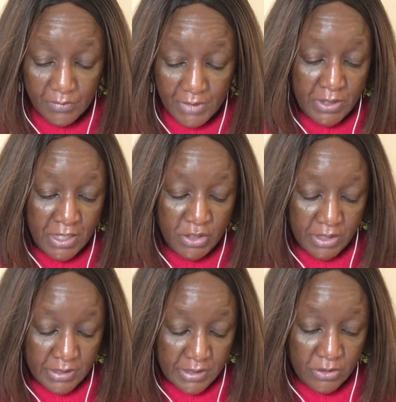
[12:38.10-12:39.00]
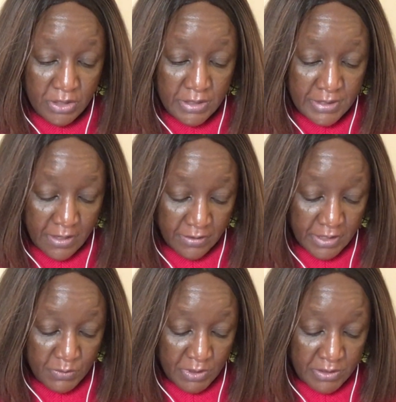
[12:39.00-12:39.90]
Oh, here she is. Yeah,
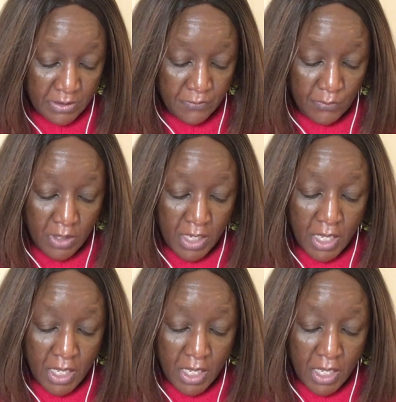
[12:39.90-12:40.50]
that's what I was looking for.